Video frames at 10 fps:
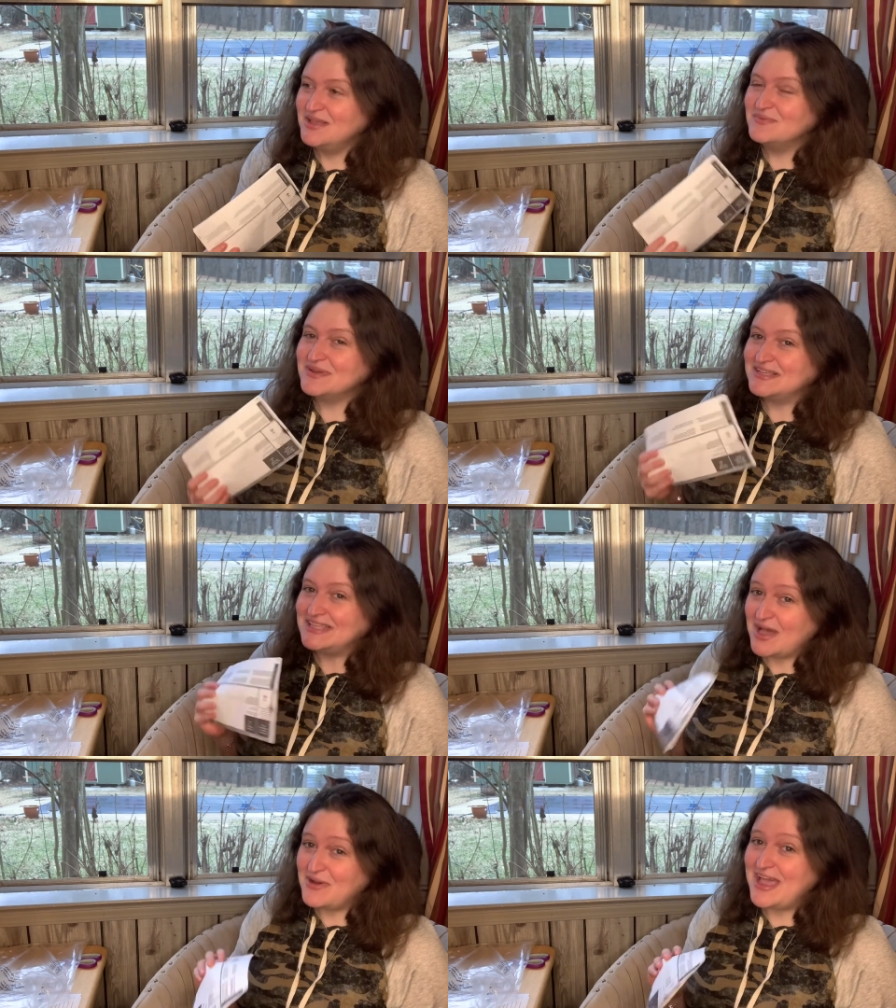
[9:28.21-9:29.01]
because
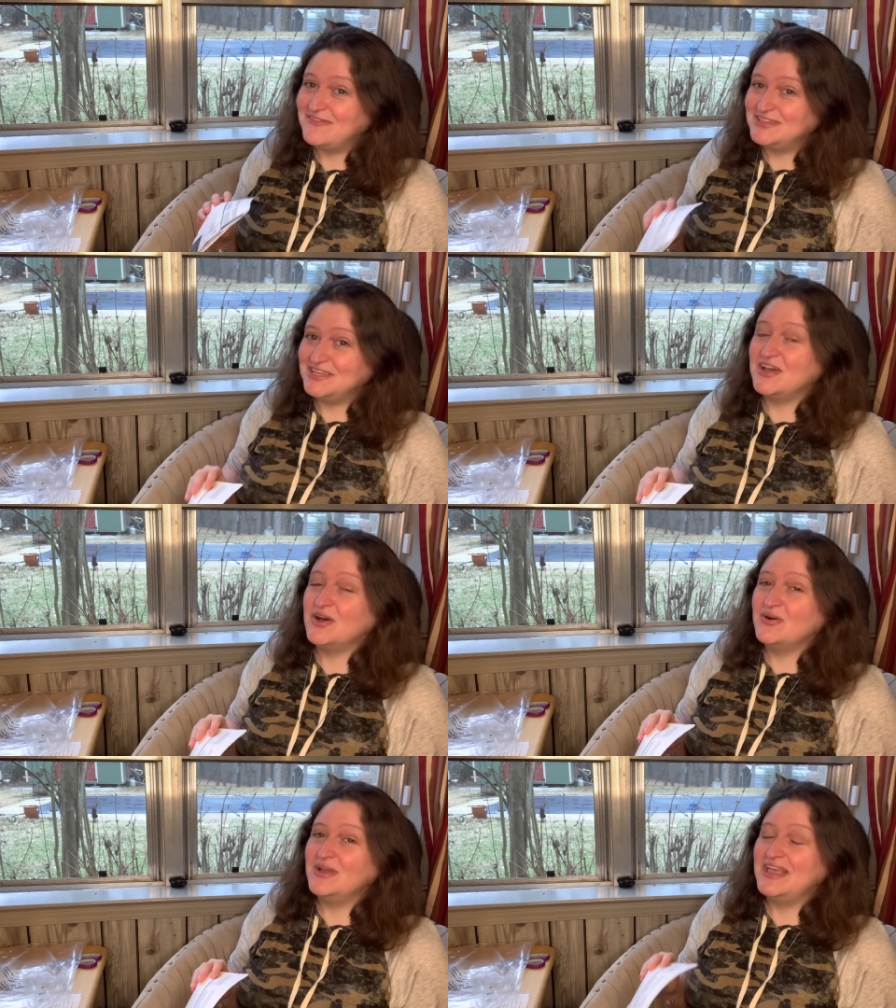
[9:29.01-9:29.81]
I would have to
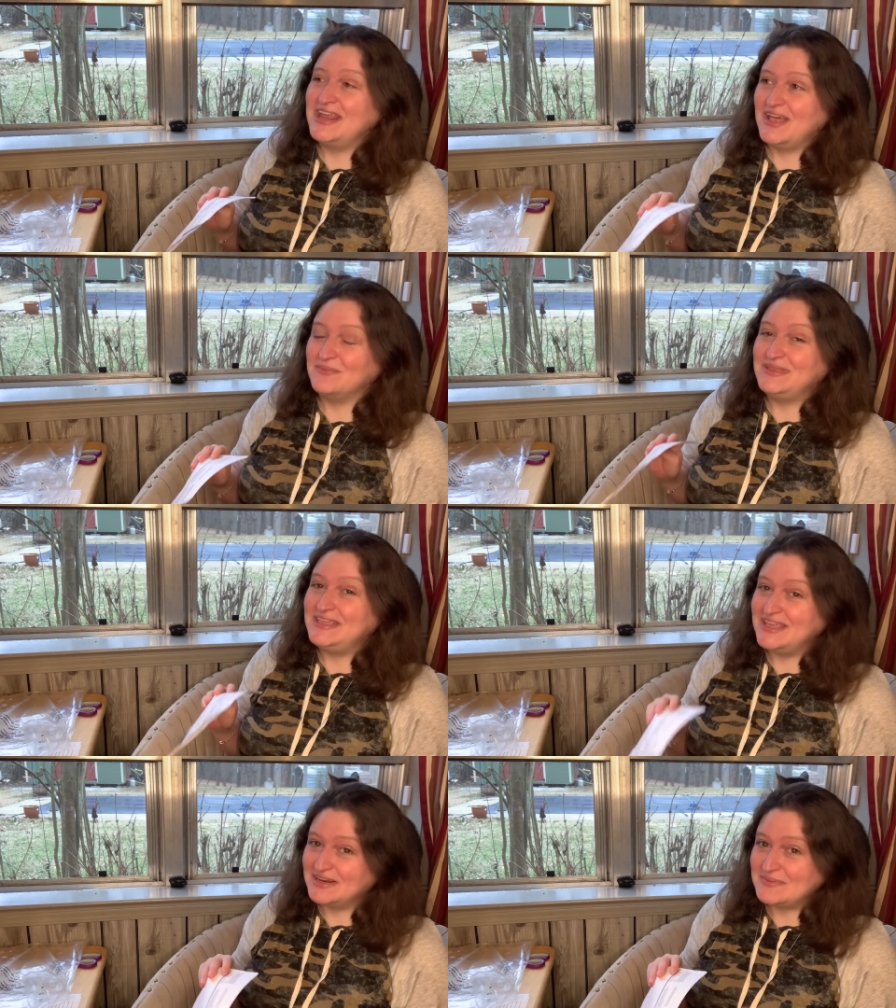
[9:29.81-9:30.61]
go and help
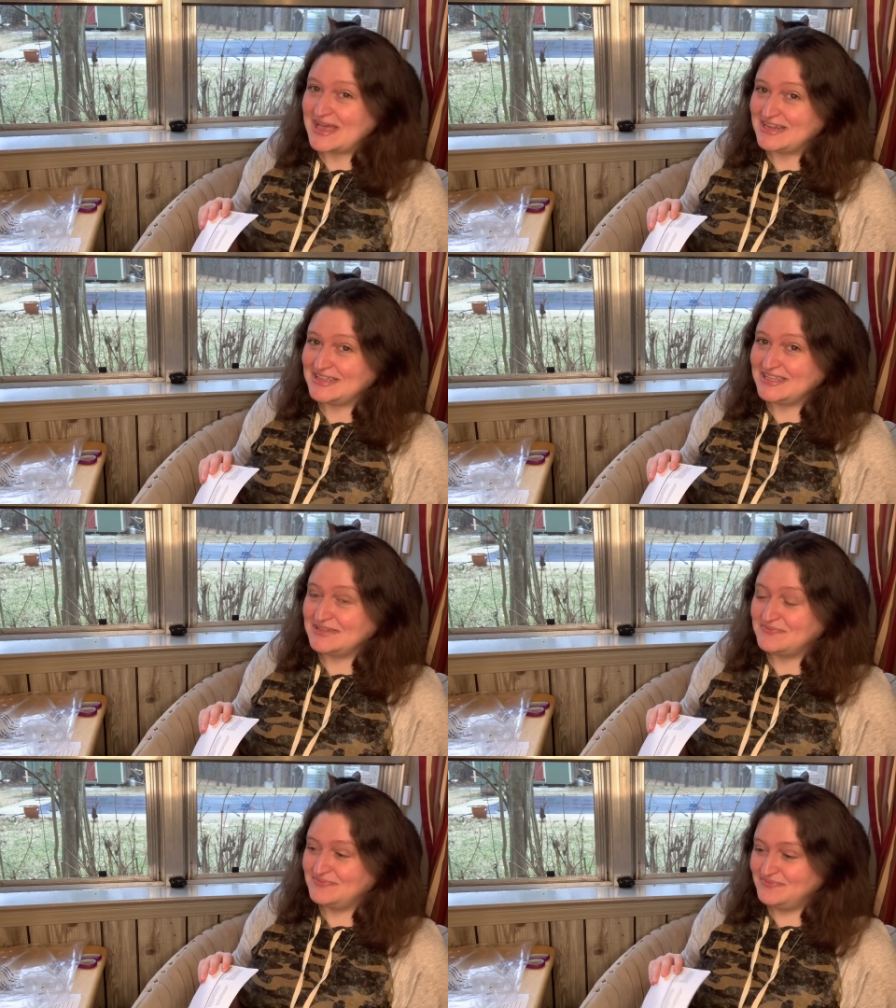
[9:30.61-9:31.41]
get them out of the,